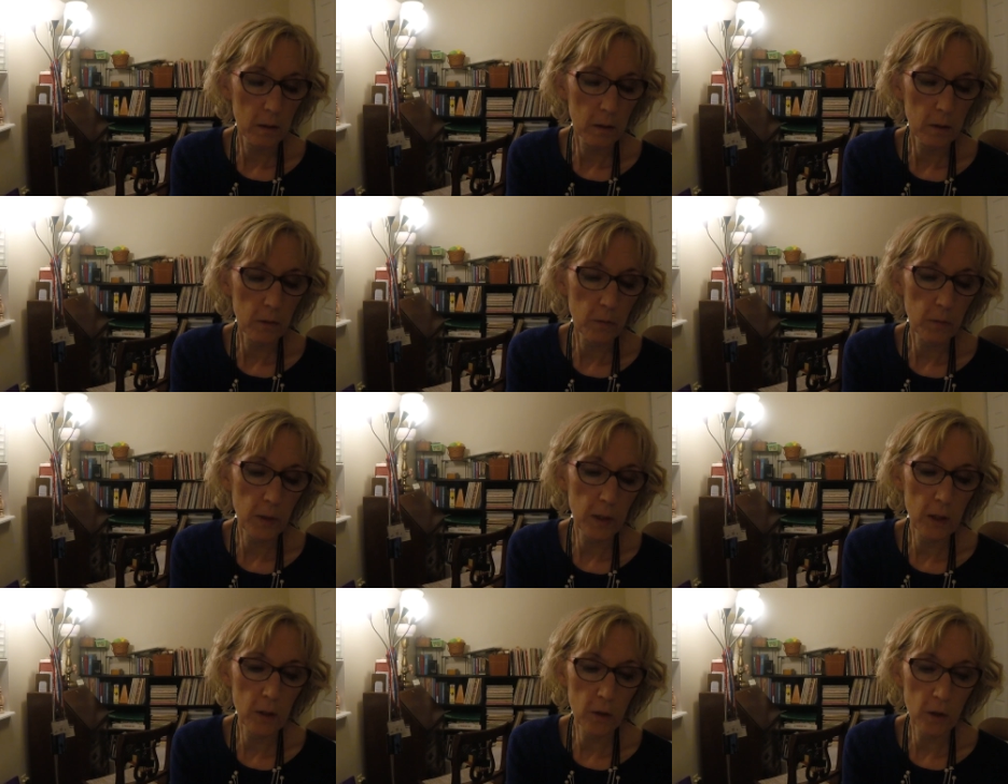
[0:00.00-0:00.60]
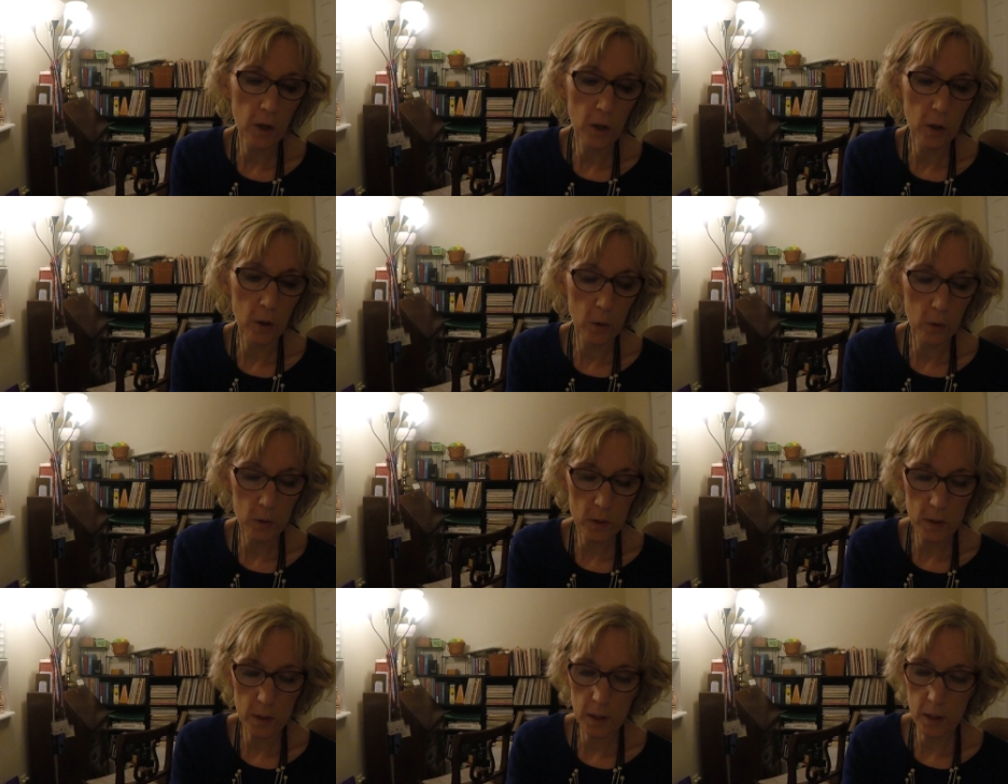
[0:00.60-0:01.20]
the finger
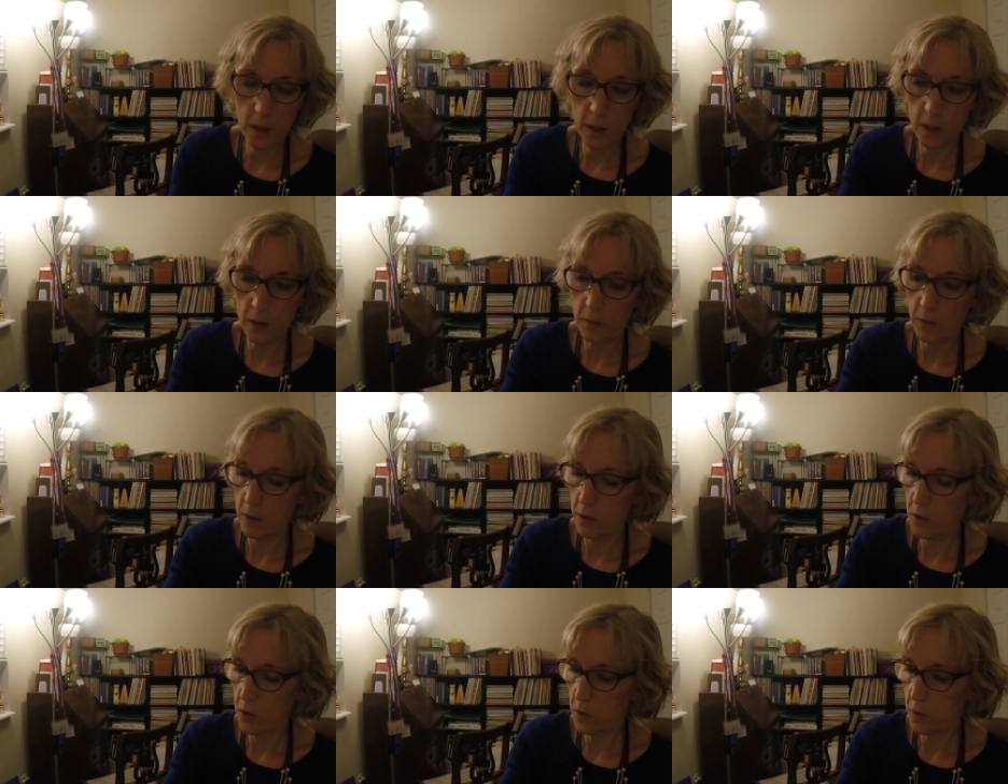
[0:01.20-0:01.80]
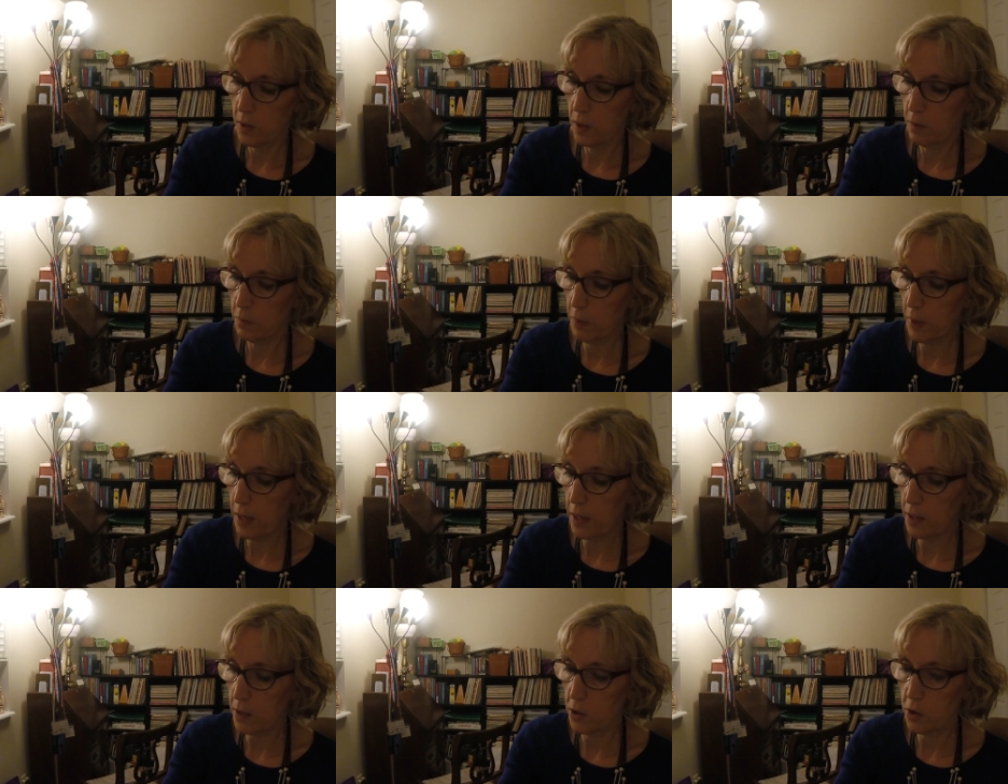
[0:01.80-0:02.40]
O's and that kind of thing. So it's on
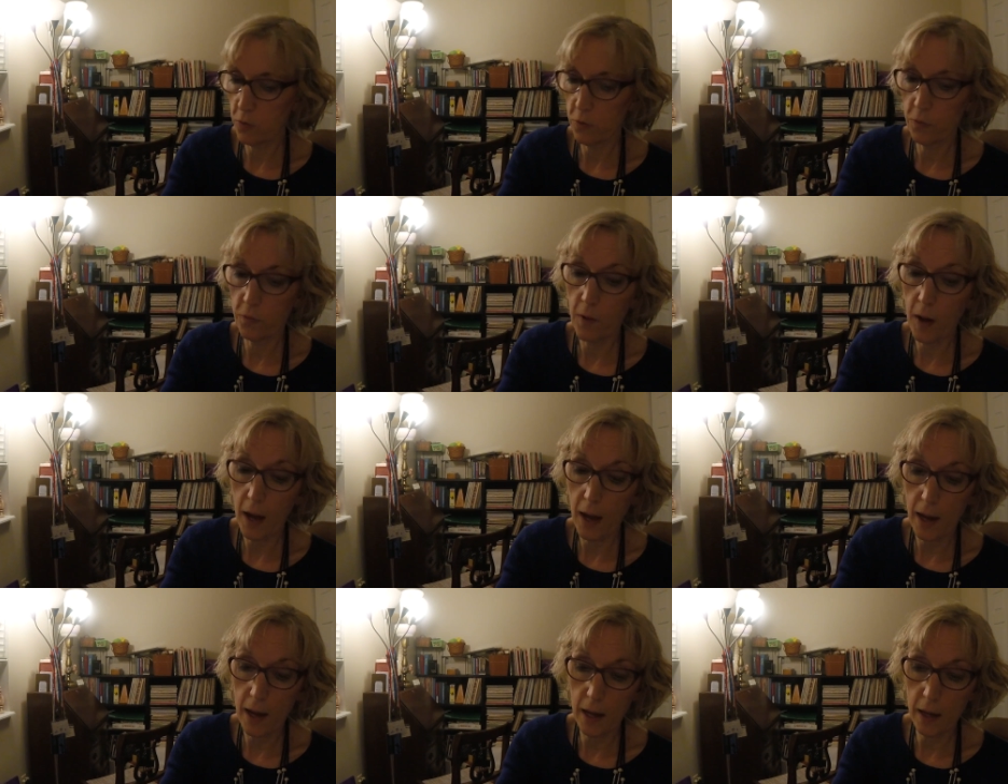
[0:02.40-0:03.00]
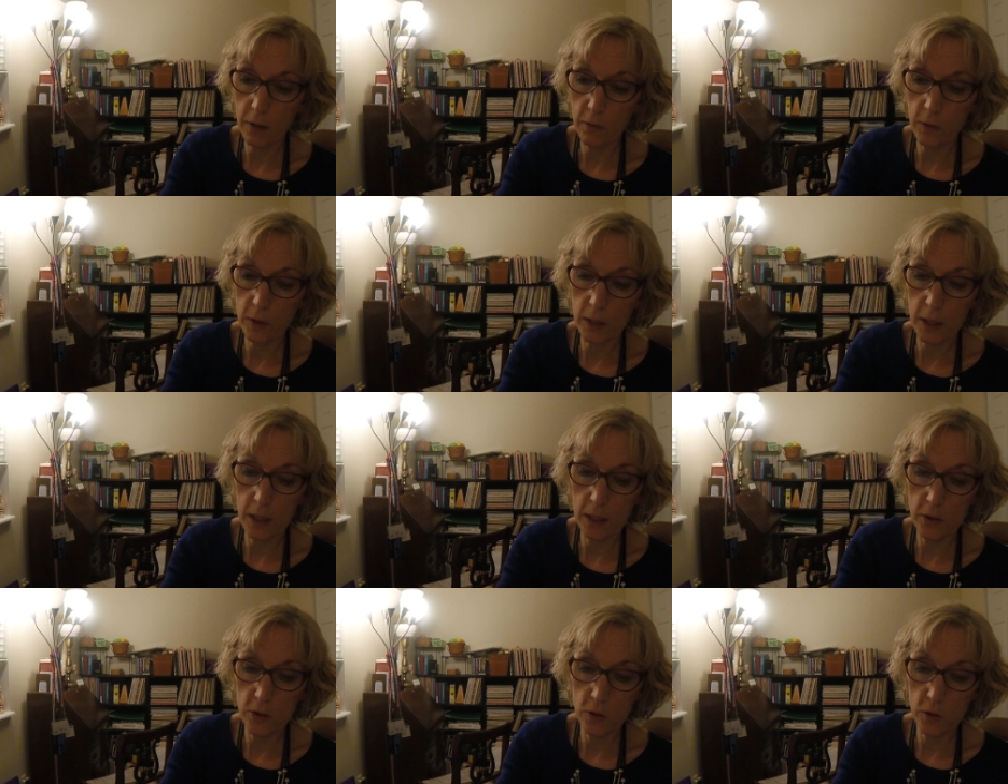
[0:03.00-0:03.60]
page five in
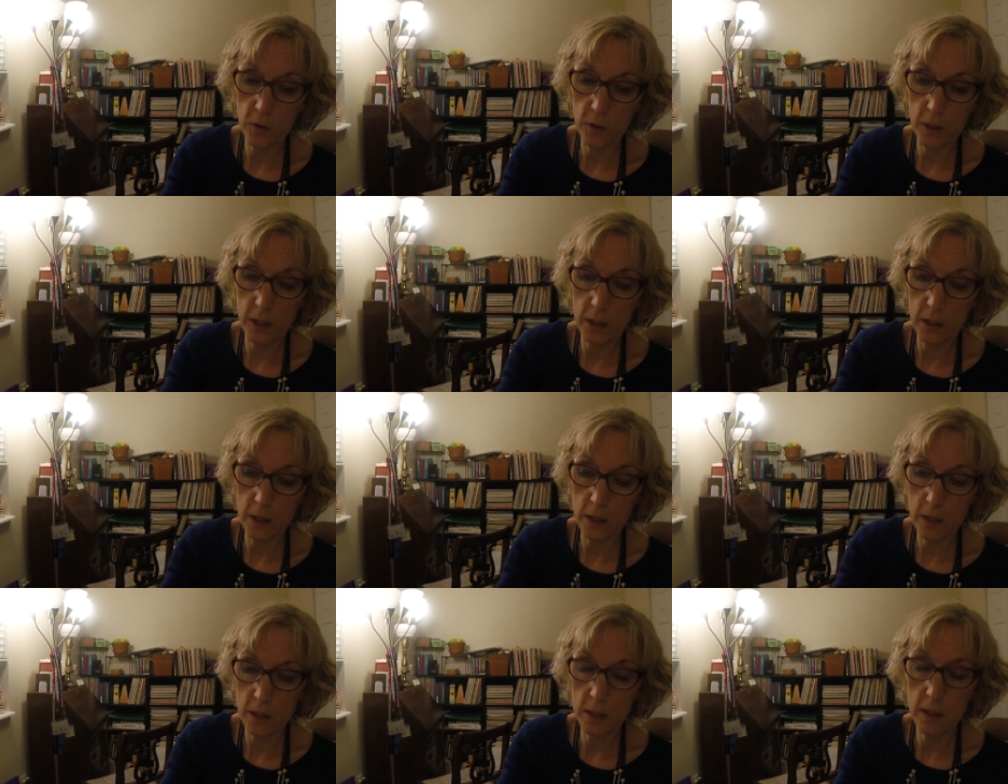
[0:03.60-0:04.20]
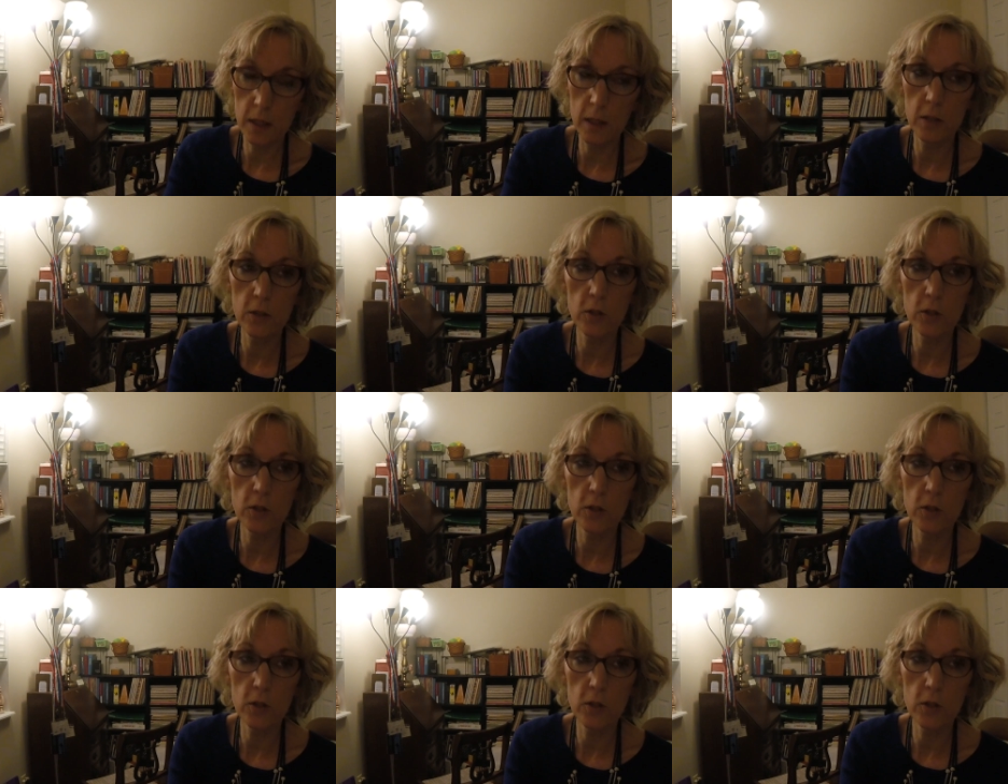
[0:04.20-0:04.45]
case you need to see.